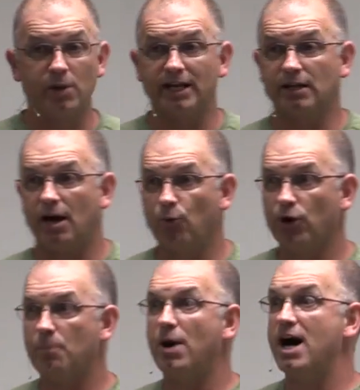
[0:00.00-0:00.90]
we get our
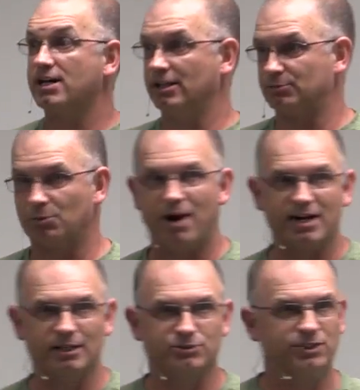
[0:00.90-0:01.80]
word apocalypse.
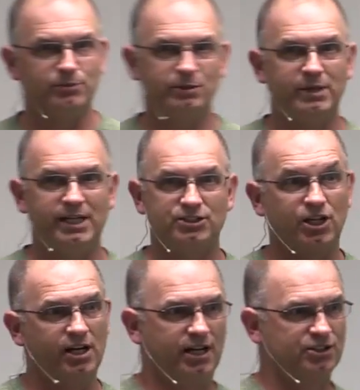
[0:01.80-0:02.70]
Apocalypse simply means
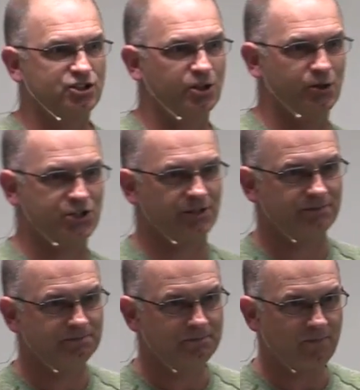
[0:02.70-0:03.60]
a disclosure,
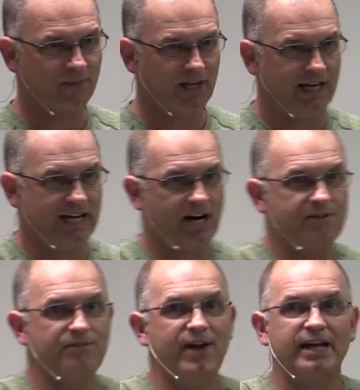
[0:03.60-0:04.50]
an
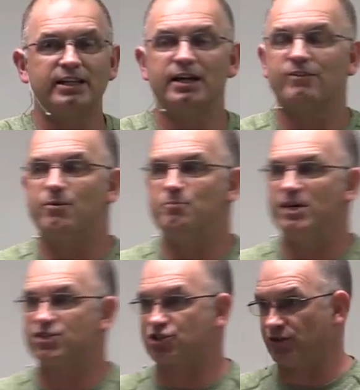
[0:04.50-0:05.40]
unveiling of a
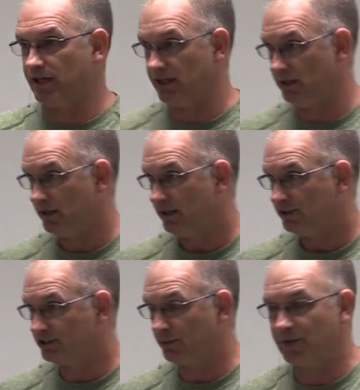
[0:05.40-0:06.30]
mystery
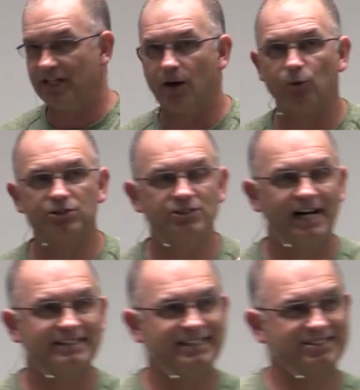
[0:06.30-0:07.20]
something that was
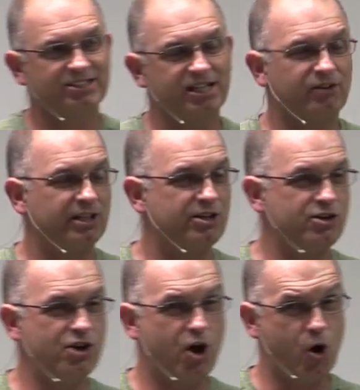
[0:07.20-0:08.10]
not necessarily
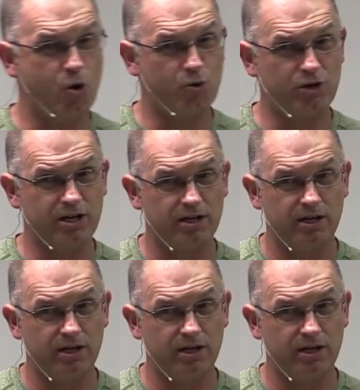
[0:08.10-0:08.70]
known,